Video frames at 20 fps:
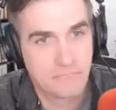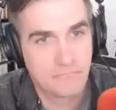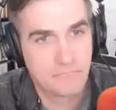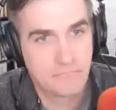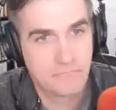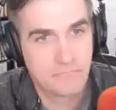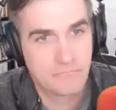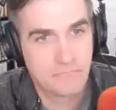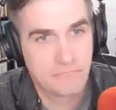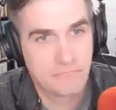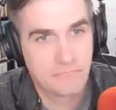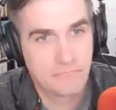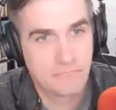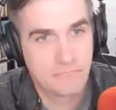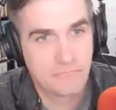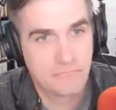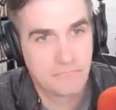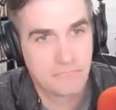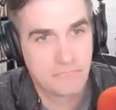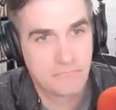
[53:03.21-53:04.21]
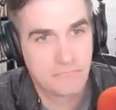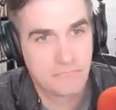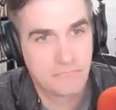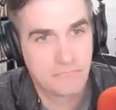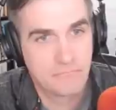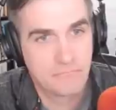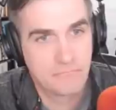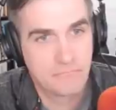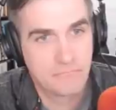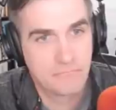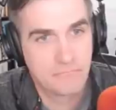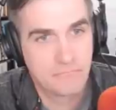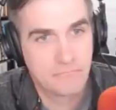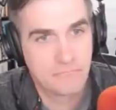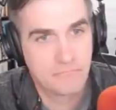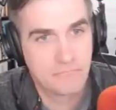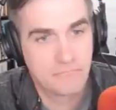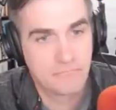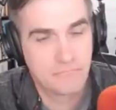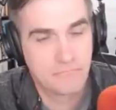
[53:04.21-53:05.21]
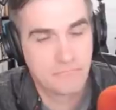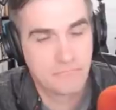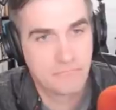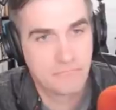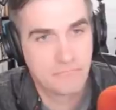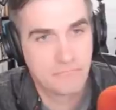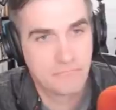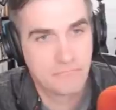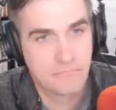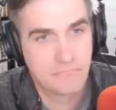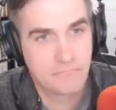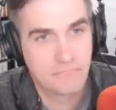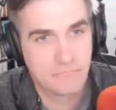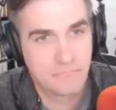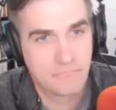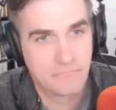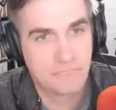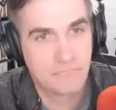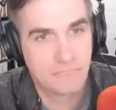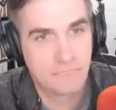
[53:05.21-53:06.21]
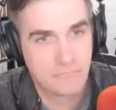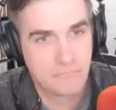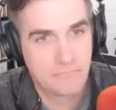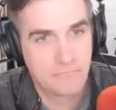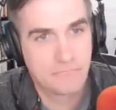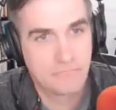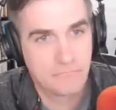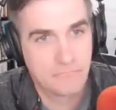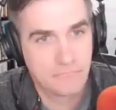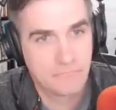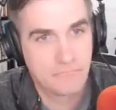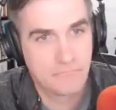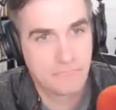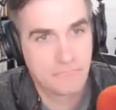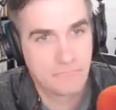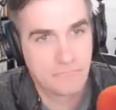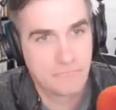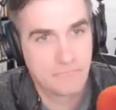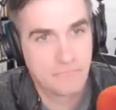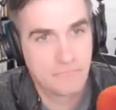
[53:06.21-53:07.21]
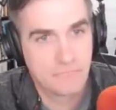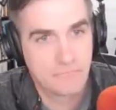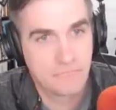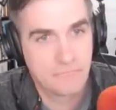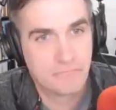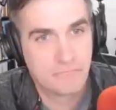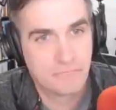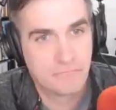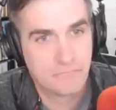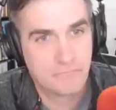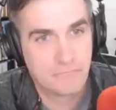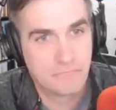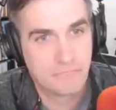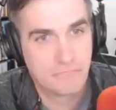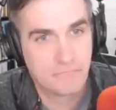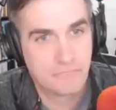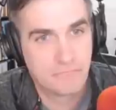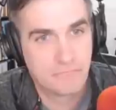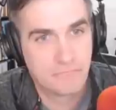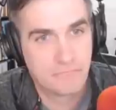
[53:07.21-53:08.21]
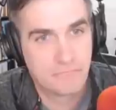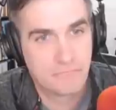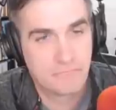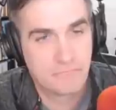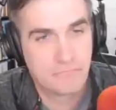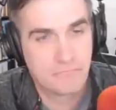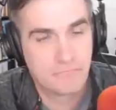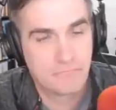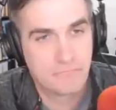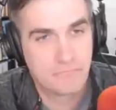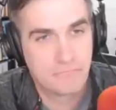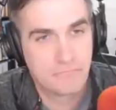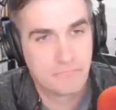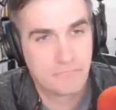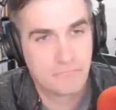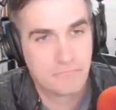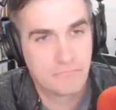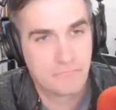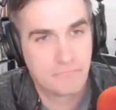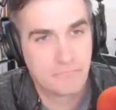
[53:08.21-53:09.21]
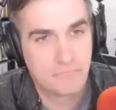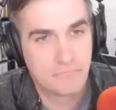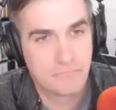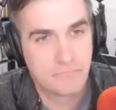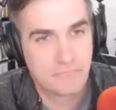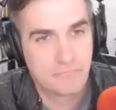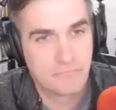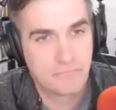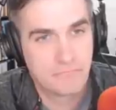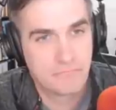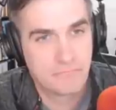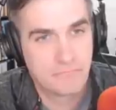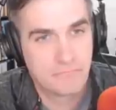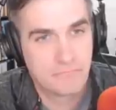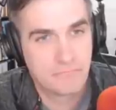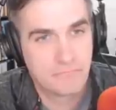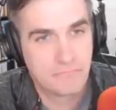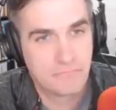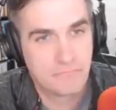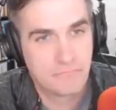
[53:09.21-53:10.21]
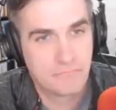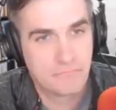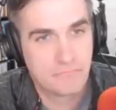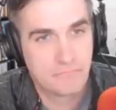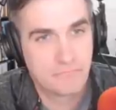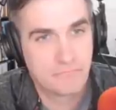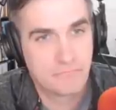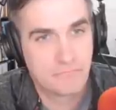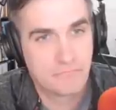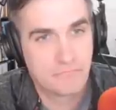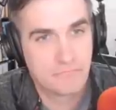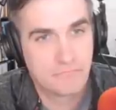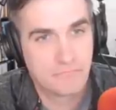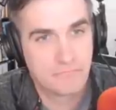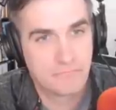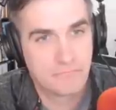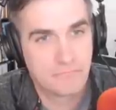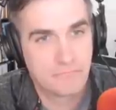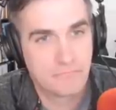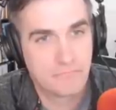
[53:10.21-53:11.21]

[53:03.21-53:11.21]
No words are spoken by the person on screen.